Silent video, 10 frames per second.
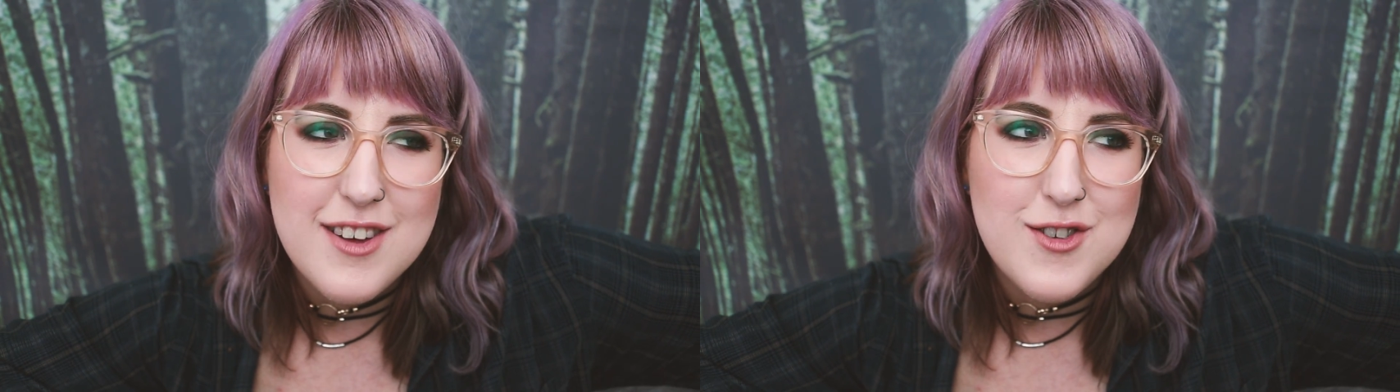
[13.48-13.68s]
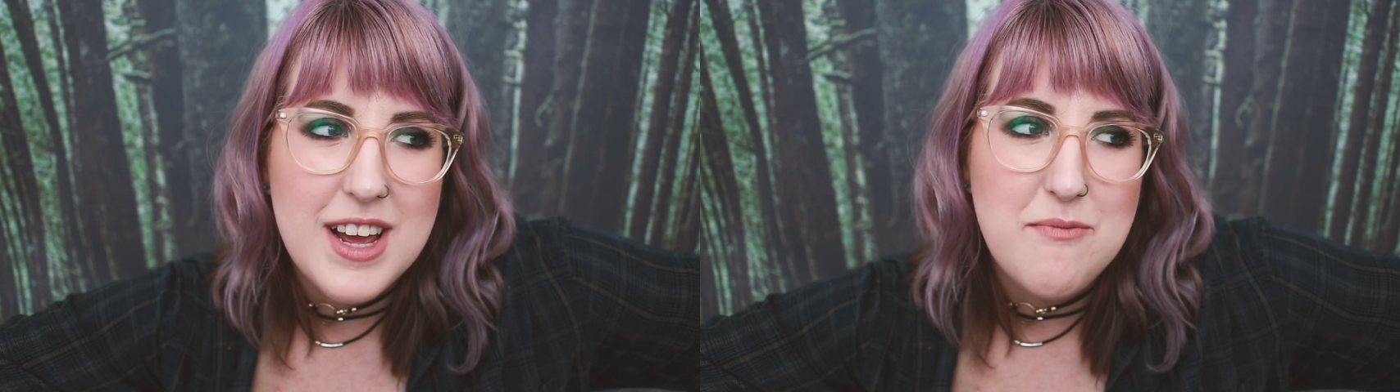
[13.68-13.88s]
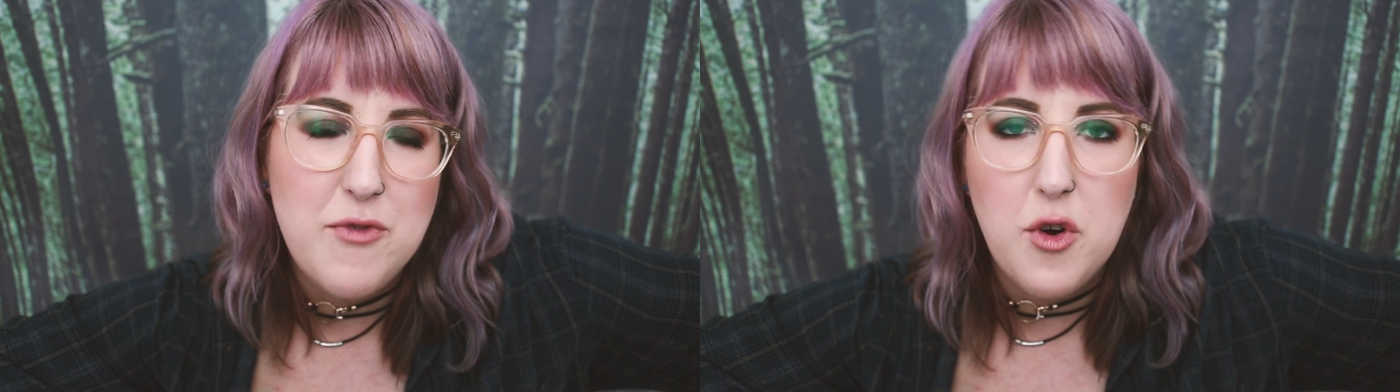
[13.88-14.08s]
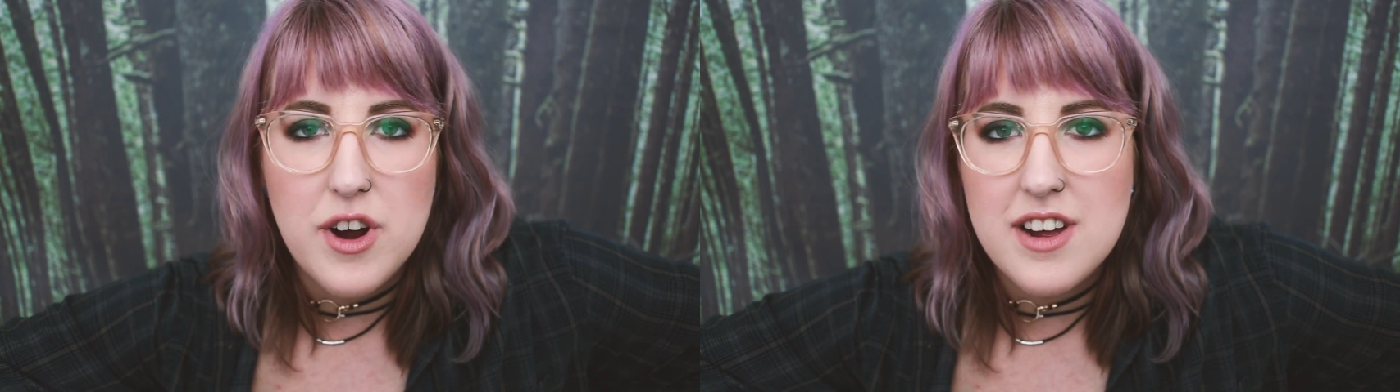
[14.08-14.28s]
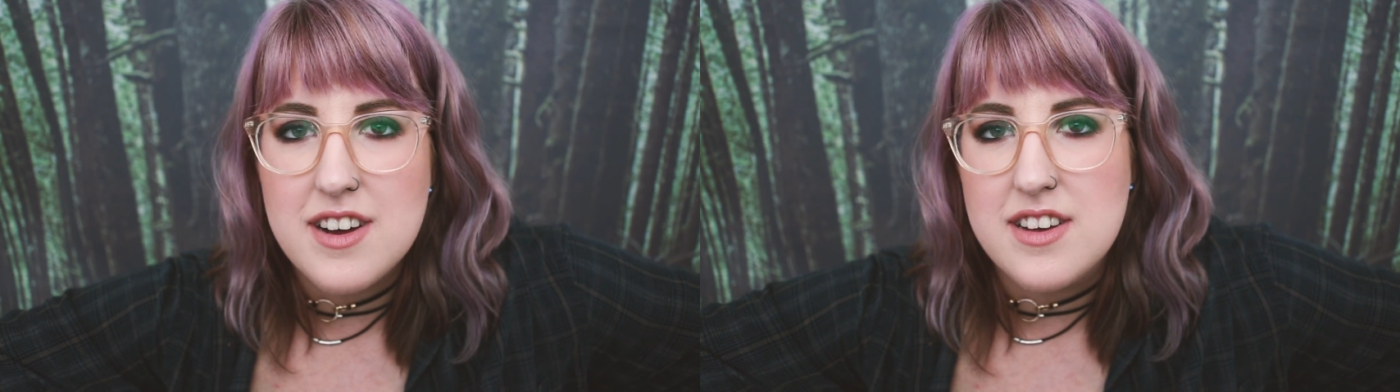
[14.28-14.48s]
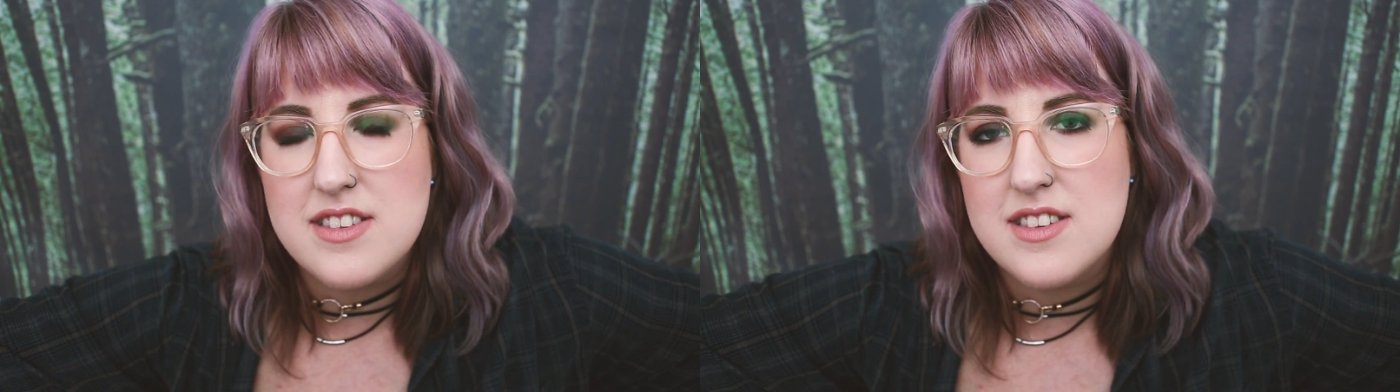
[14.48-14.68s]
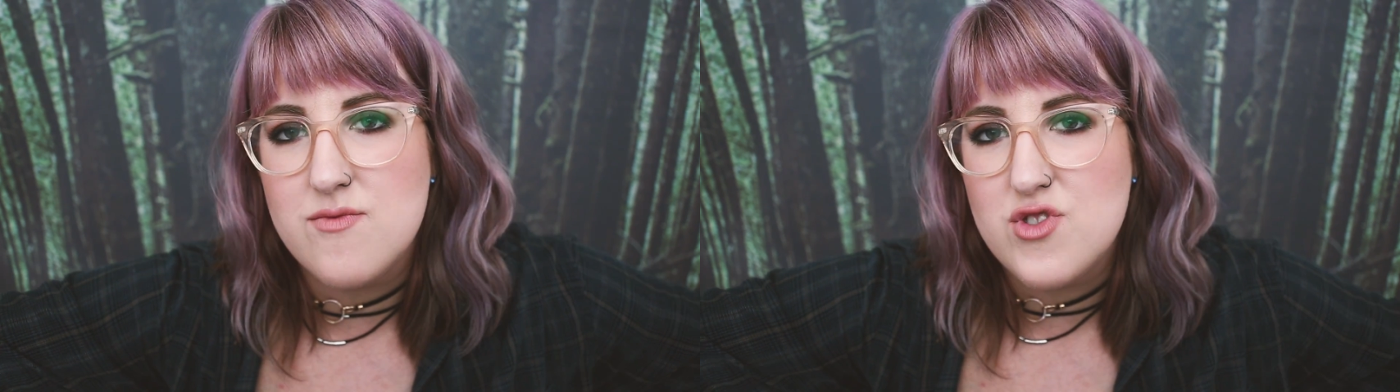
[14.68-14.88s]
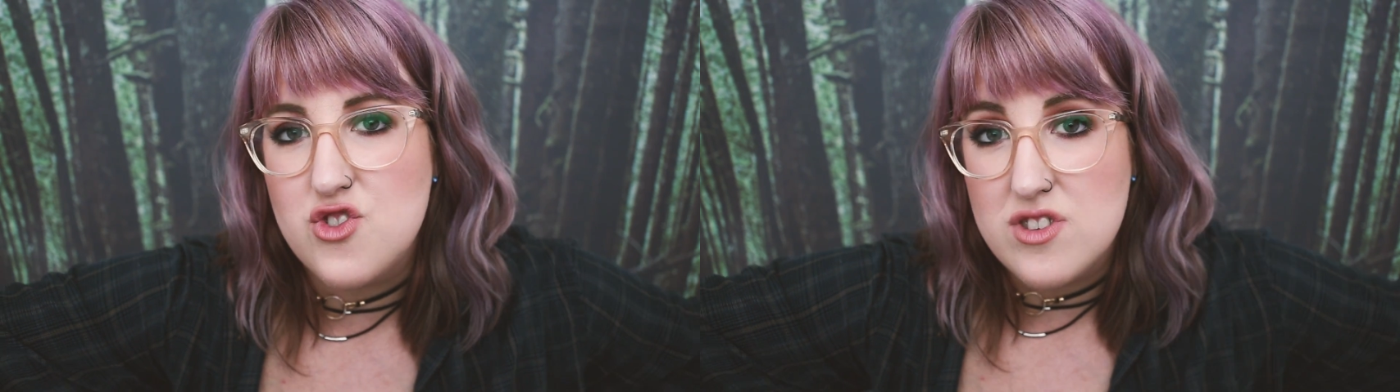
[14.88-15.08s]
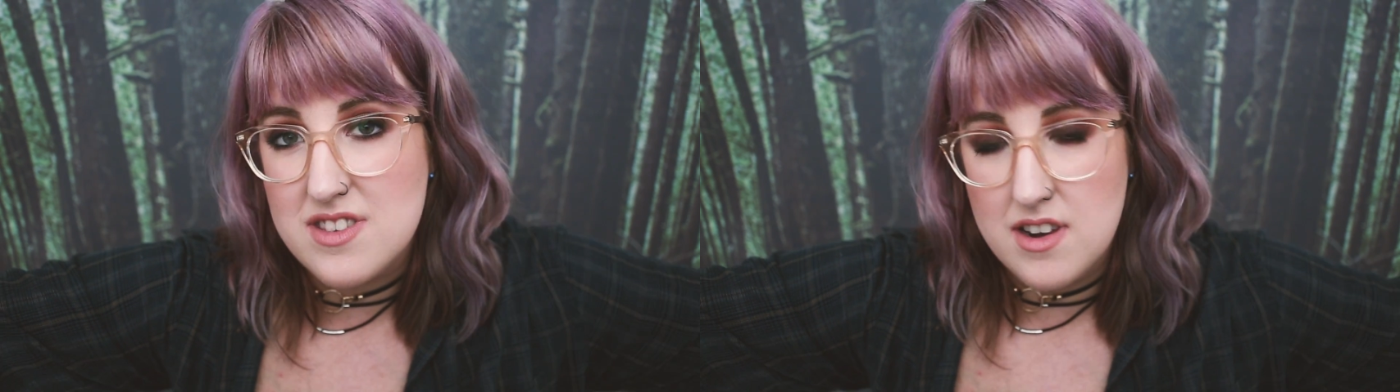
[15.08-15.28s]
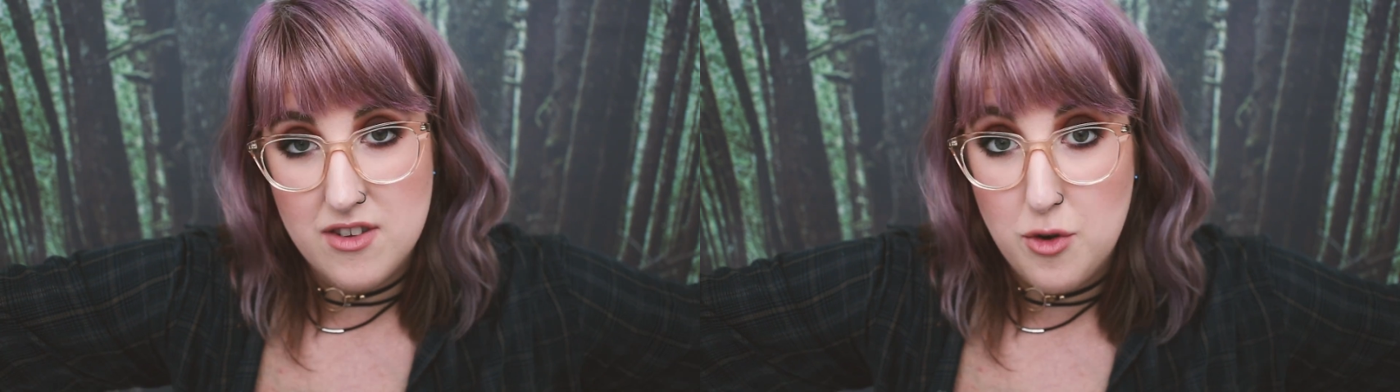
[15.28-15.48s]
another name for it, because it was
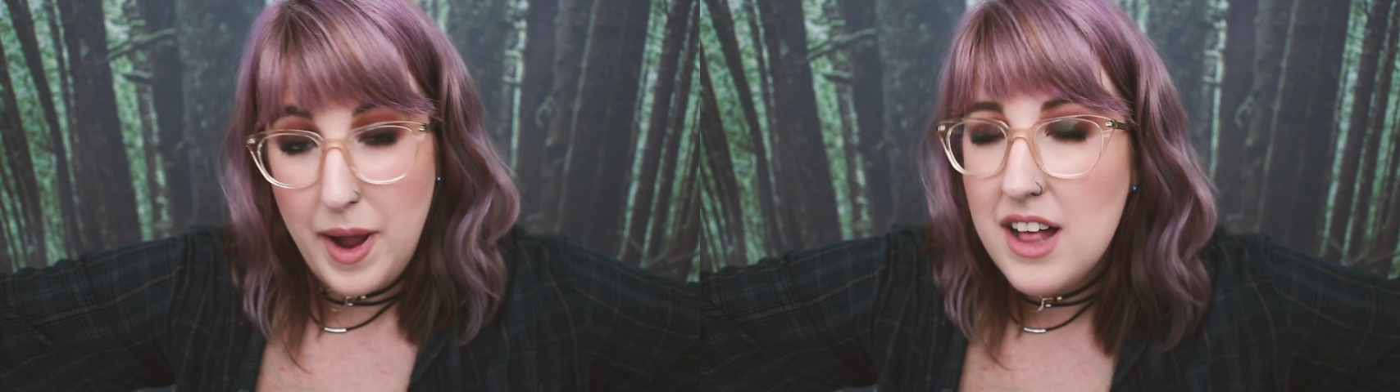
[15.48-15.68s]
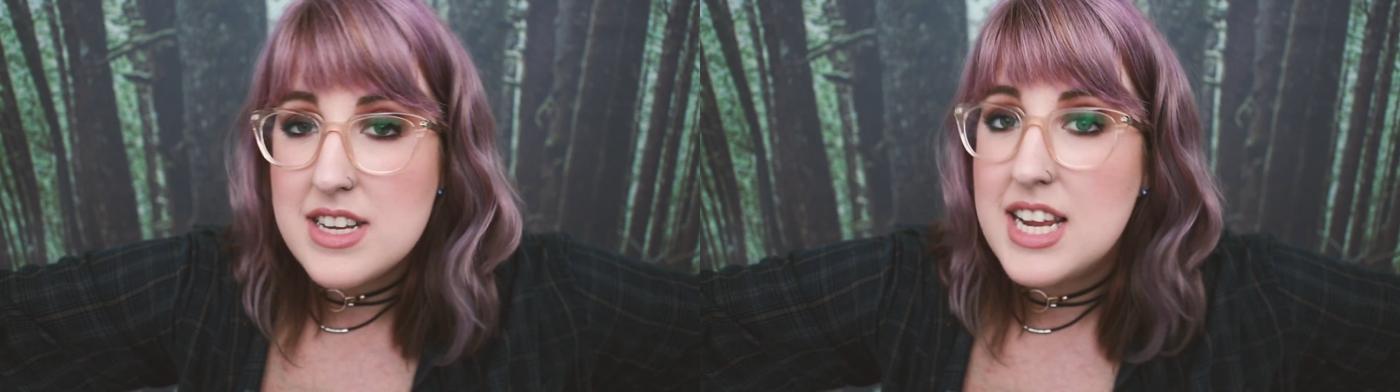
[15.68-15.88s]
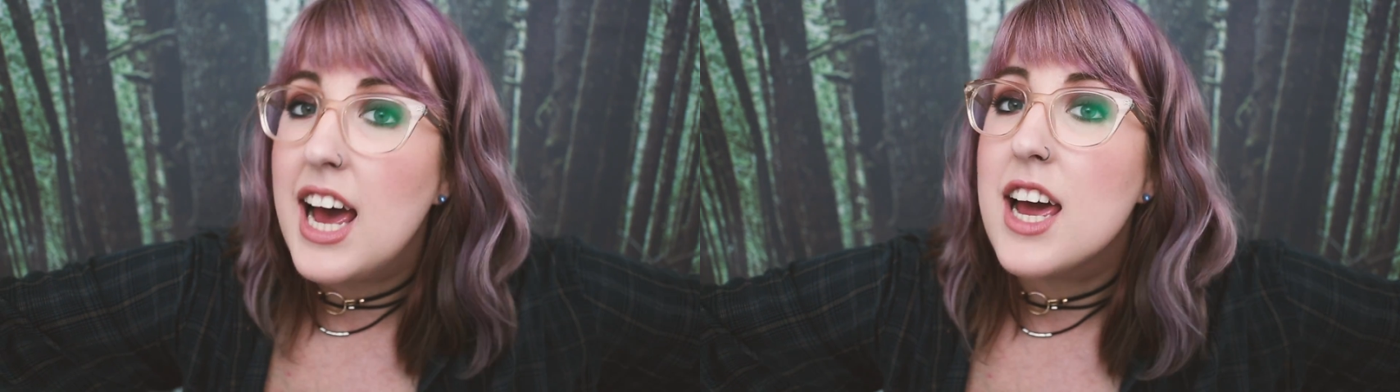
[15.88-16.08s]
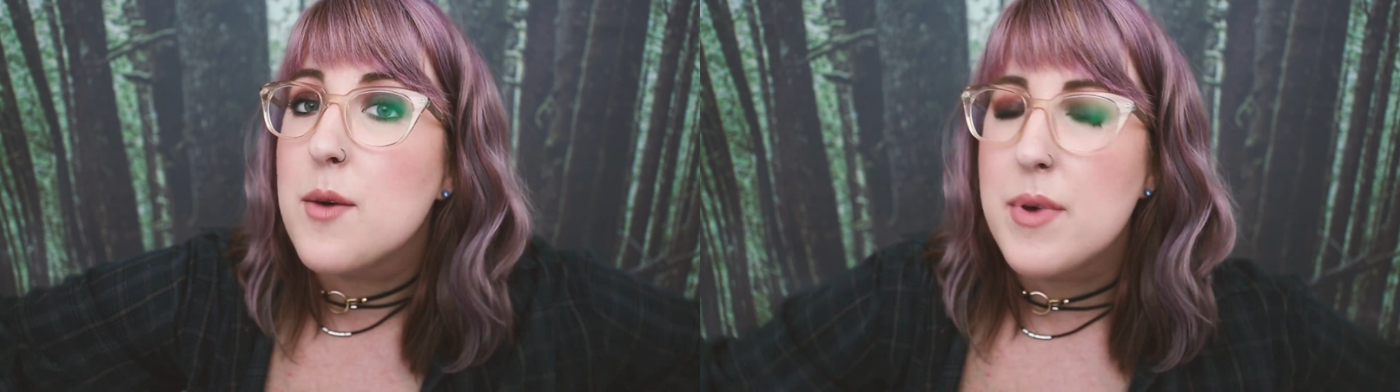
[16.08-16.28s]
just another palette tag.